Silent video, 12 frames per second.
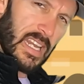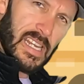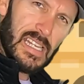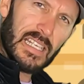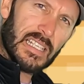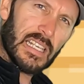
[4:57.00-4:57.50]

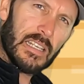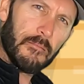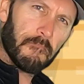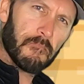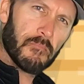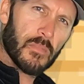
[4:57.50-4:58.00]
he sin?
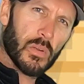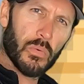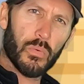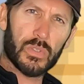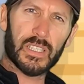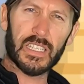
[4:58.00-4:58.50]

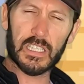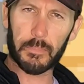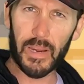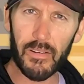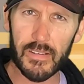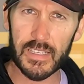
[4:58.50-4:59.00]
Or did his
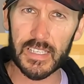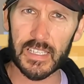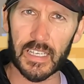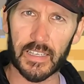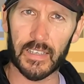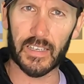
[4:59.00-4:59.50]
parents
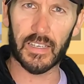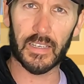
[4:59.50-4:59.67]
sin?"